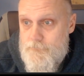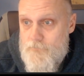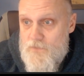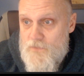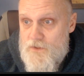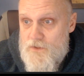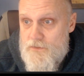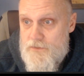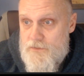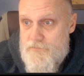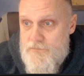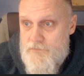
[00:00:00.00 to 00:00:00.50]

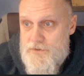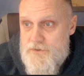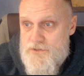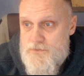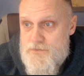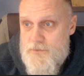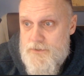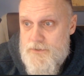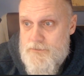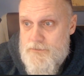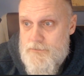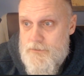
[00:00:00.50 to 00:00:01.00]
The first
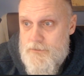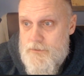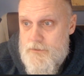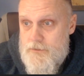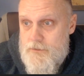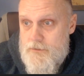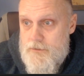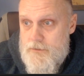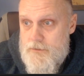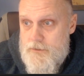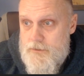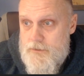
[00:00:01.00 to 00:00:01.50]
one,
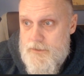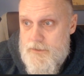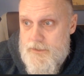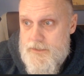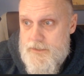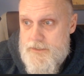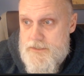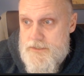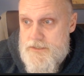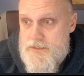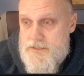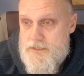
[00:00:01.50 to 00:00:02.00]

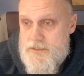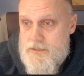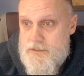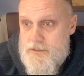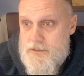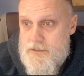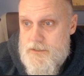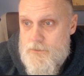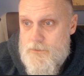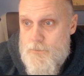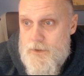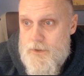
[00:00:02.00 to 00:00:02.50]
is
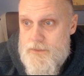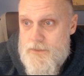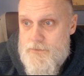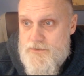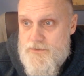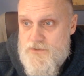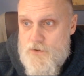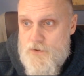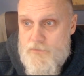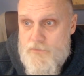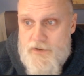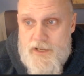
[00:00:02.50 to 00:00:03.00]
uh, weather
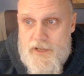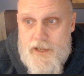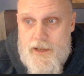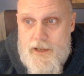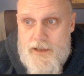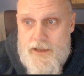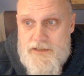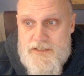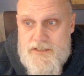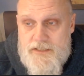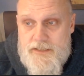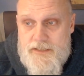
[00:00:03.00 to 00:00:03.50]
is
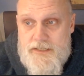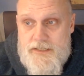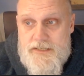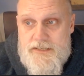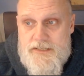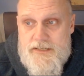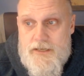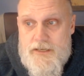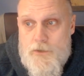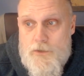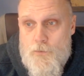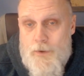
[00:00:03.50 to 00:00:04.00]
overcast,
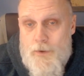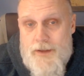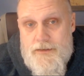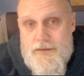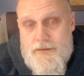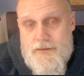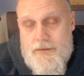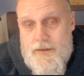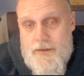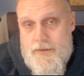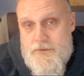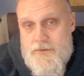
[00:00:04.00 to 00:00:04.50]
EC wet,
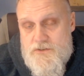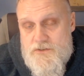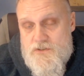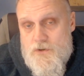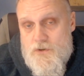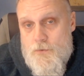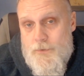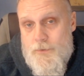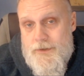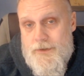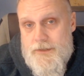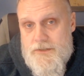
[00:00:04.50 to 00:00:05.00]
and there's no
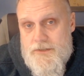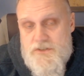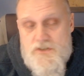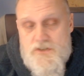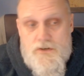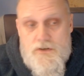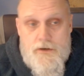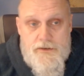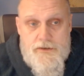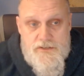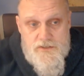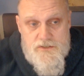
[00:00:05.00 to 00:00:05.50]
wind at
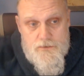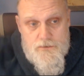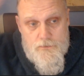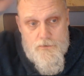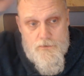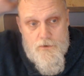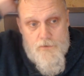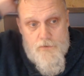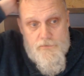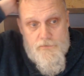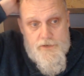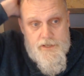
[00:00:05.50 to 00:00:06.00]
start. So
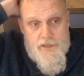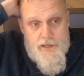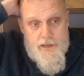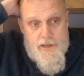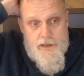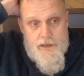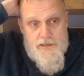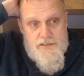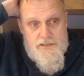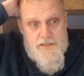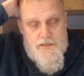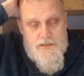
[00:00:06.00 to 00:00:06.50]

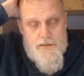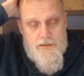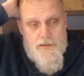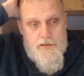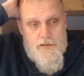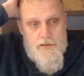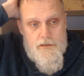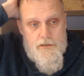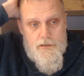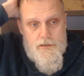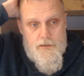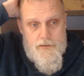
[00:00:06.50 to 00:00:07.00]
overcast
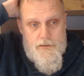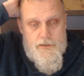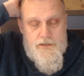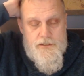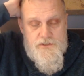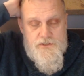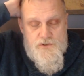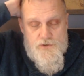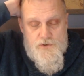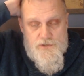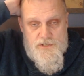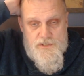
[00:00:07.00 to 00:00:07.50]

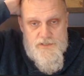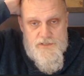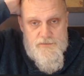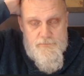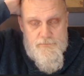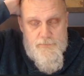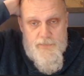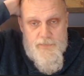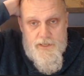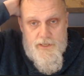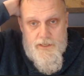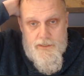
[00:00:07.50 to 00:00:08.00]
conditions
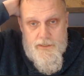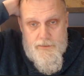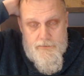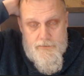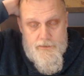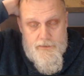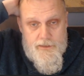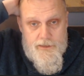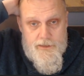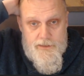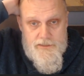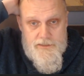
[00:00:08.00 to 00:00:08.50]
mean
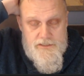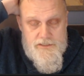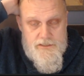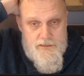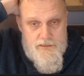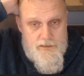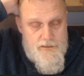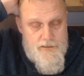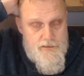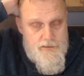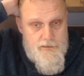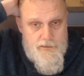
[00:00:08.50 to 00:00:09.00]
that
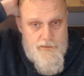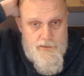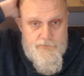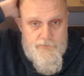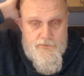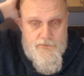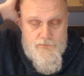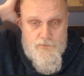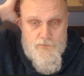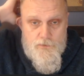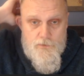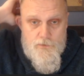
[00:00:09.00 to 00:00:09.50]
if
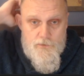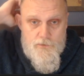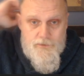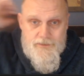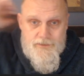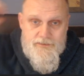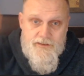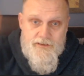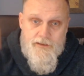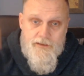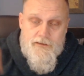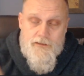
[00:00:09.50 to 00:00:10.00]
you roll in
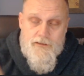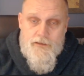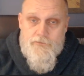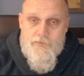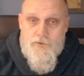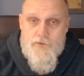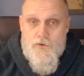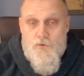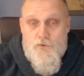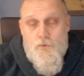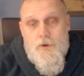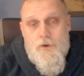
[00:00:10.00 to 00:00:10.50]
10, 11,
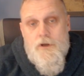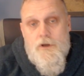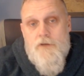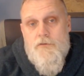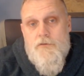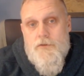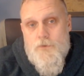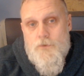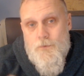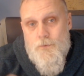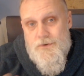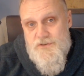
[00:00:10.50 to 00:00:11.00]
or 12
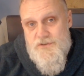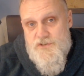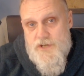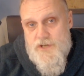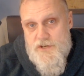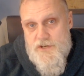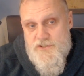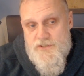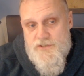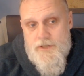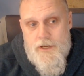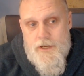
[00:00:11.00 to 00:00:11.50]
on the wind
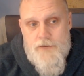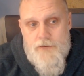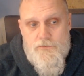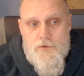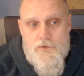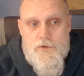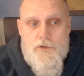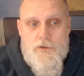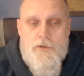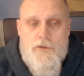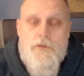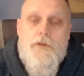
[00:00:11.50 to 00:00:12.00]
change die
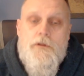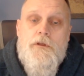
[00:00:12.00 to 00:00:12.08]
roll,